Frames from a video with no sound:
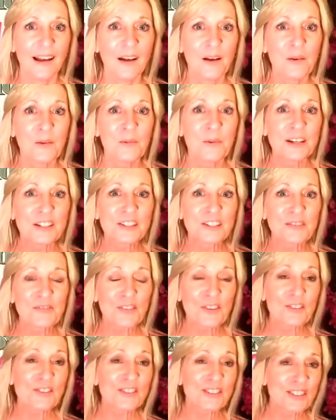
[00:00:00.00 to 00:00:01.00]
Which if
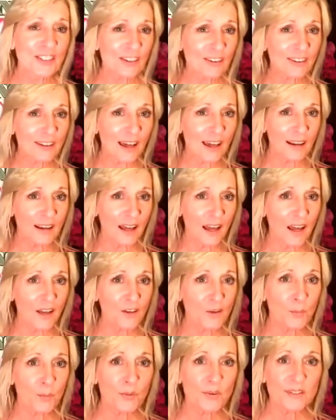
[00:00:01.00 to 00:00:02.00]
they're still not
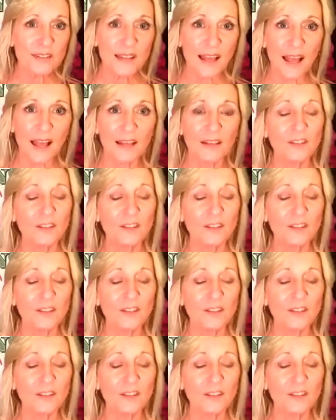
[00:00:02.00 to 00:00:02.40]
100%,